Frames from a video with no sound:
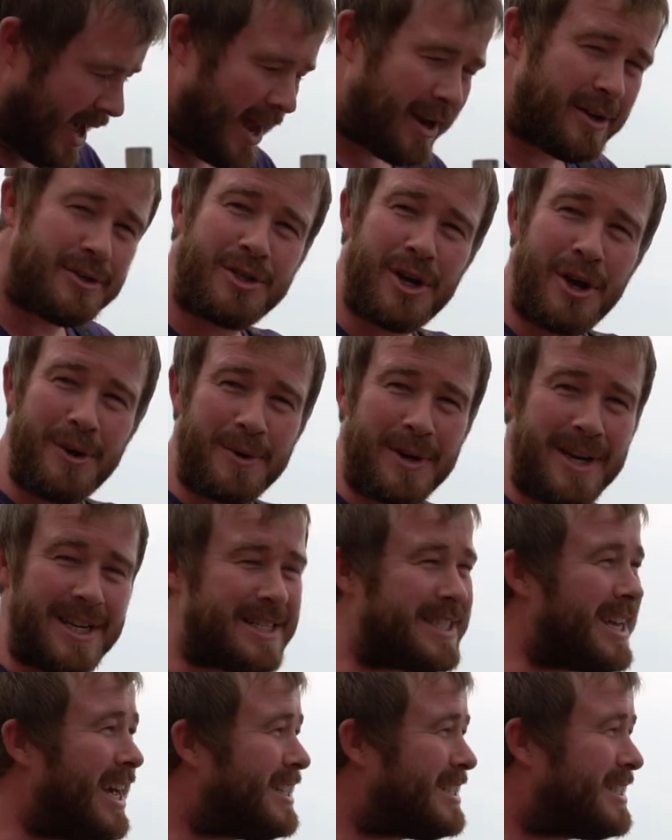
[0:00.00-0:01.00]
I jokingly
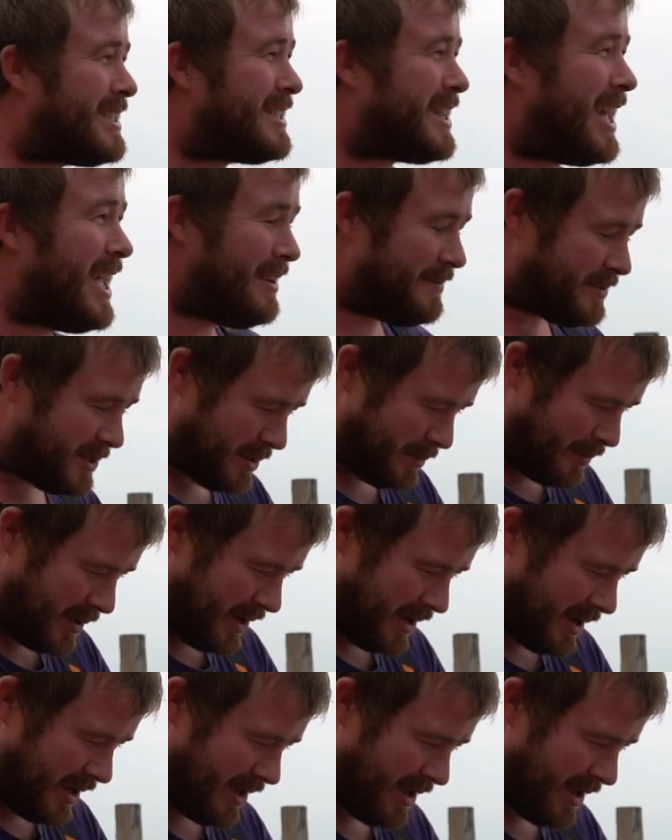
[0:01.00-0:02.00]
said to Steve, should we